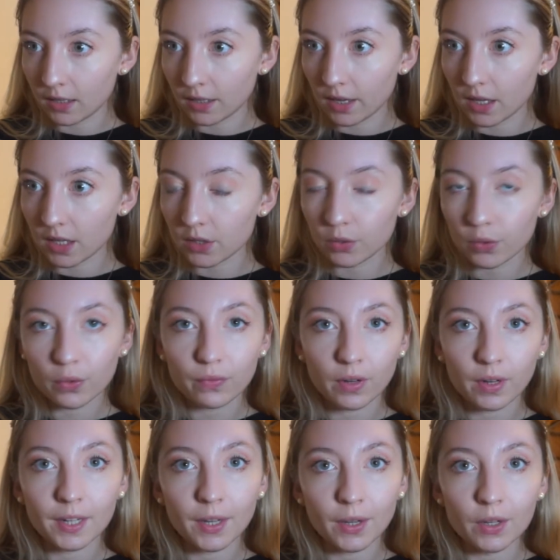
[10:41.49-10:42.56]
It's not
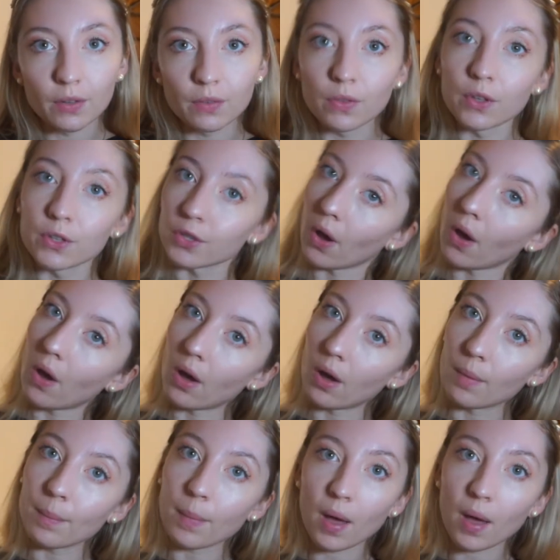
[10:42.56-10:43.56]
very over the top.